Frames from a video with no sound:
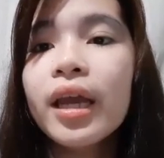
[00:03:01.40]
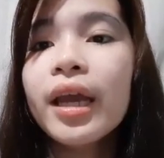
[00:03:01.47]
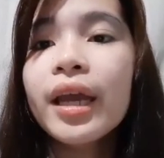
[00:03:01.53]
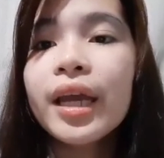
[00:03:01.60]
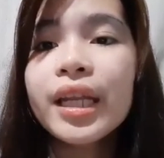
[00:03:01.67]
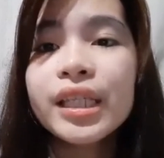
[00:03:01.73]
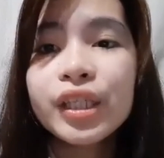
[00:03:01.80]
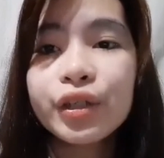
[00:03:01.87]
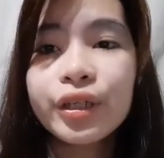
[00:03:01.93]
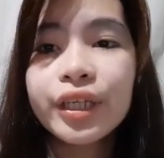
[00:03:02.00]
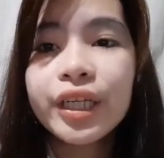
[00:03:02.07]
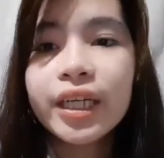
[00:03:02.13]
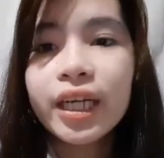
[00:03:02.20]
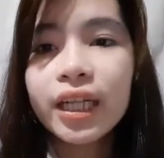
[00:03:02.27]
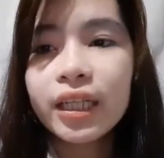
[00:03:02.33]
It is
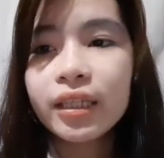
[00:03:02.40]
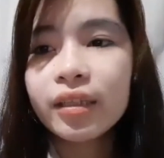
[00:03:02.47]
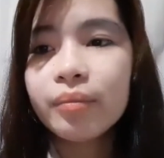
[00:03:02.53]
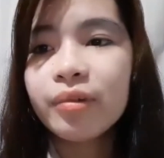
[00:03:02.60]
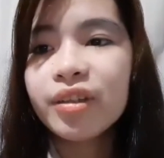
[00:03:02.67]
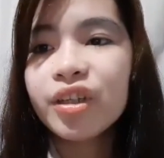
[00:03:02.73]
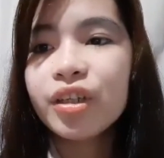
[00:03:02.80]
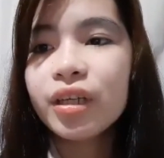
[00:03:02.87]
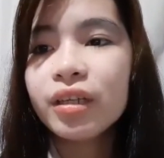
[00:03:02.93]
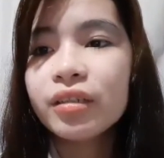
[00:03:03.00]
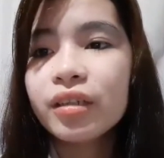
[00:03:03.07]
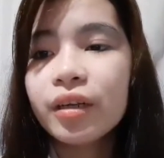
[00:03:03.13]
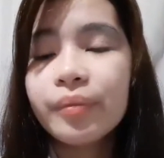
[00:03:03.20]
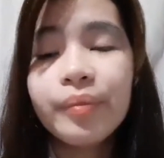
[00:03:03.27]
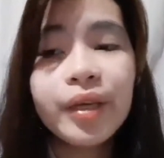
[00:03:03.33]
critical that materials
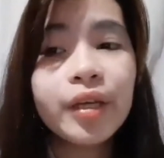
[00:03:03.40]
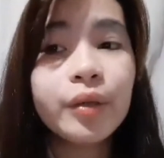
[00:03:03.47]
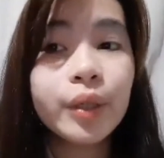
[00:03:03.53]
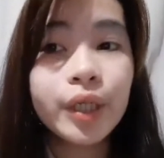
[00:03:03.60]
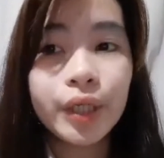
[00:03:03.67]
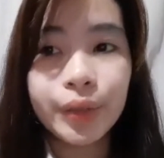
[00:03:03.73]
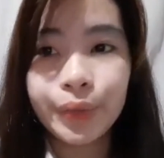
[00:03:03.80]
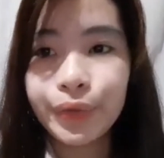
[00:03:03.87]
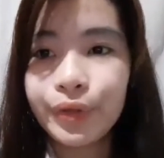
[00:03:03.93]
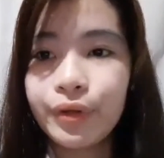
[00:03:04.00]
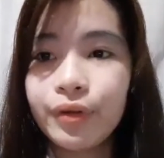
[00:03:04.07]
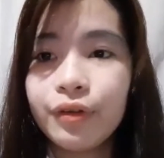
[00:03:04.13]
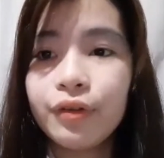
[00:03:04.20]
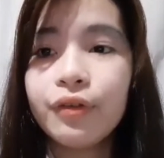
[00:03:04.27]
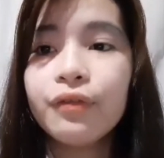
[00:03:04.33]
are being renewed
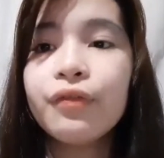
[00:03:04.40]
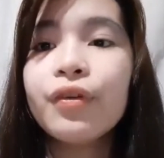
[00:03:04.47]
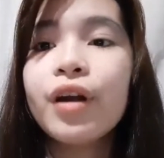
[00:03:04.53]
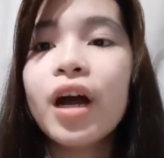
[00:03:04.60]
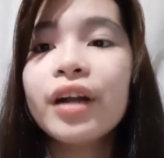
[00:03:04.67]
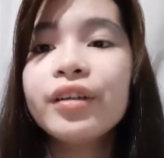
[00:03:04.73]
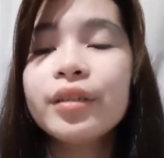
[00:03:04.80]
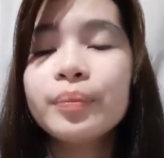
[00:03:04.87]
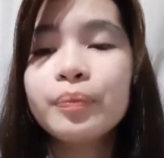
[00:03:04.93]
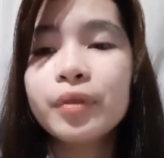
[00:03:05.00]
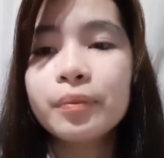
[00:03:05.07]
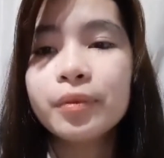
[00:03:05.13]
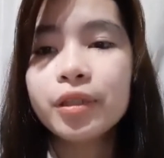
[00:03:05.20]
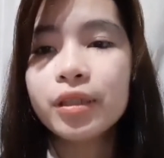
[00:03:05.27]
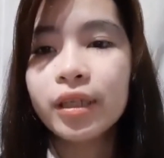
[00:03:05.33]
for other
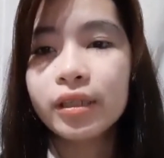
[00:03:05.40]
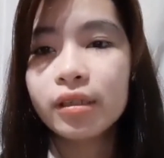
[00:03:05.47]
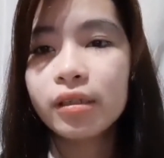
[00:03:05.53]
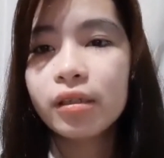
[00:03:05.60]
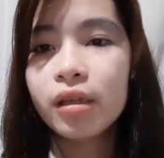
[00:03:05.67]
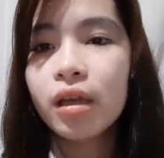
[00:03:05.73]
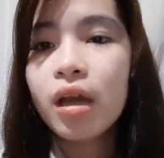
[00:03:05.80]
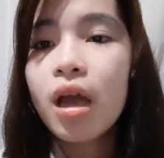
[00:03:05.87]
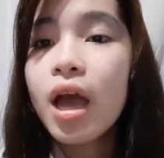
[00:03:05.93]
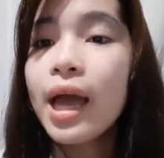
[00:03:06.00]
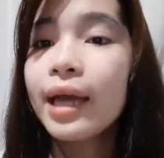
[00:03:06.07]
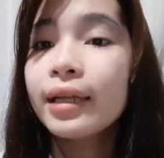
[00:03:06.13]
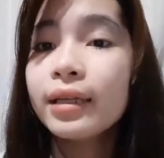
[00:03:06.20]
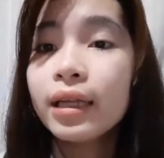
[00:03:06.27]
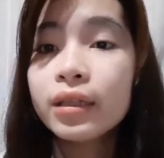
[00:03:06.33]
purposes.
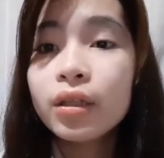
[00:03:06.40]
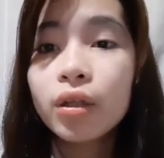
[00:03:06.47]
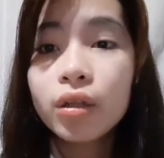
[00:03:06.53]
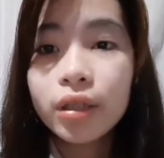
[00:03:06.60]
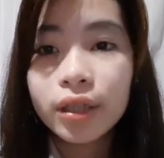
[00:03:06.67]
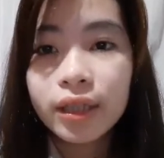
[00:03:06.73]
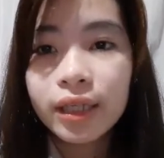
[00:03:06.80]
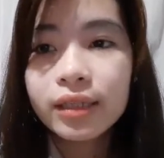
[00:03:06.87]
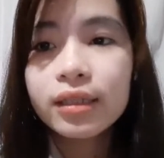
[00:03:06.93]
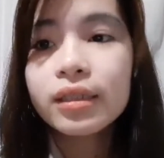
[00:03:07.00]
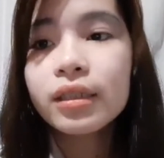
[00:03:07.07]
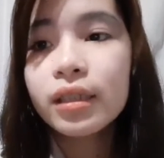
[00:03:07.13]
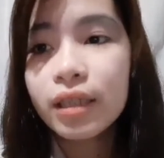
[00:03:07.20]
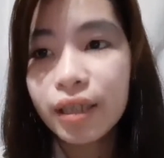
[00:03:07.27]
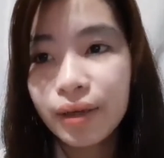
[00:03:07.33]
Not only does it
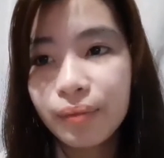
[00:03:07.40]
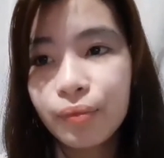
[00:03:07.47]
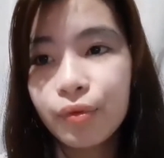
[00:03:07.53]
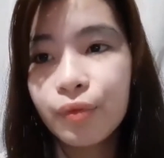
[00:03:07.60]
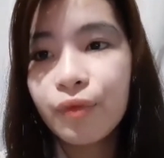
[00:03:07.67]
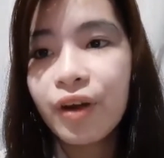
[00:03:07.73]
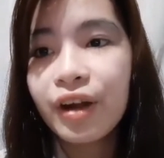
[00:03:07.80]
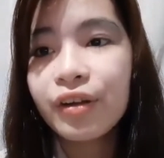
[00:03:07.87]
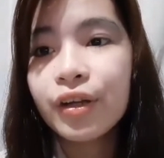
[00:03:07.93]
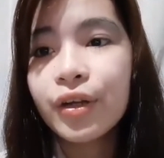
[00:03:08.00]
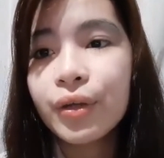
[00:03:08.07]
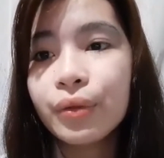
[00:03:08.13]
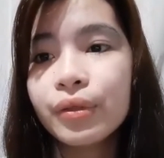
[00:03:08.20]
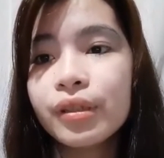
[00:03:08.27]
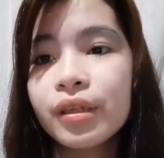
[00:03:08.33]
give further
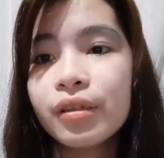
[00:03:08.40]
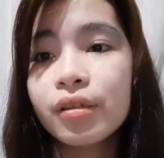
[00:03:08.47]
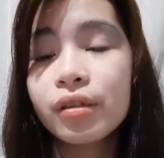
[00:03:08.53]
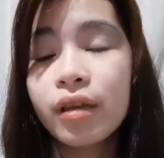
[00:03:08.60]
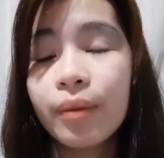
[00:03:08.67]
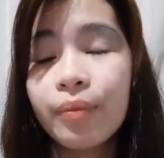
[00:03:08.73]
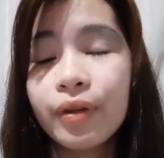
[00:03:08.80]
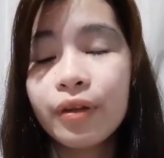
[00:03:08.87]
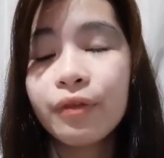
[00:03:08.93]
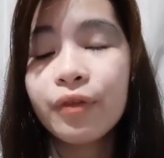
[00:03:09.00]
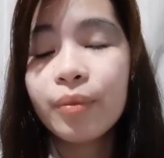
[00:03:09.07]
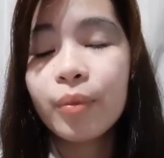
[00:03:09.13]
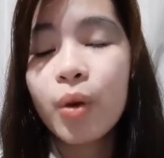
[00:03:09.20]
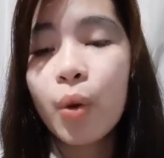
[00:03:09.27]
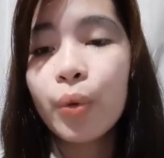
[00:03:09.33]
use and stop it
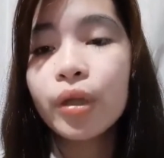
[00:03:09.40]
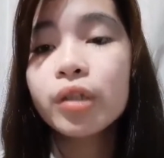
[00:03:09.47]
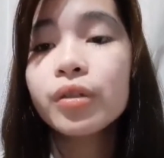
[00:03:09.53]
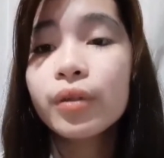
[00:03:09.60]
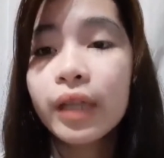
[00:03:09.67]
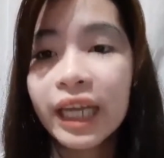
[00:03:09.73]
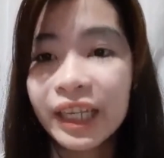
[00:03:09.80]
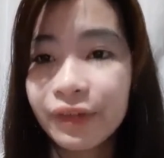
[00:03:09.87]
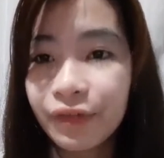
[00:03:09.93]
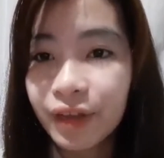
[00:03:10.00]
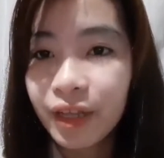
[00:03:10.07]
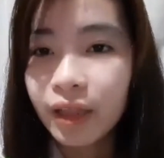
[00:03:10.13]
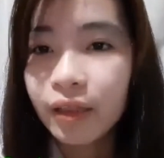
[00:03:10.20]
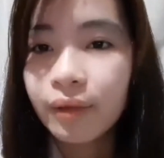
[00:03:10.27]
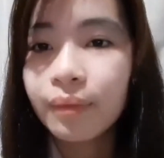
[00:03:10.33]
from going to landfill,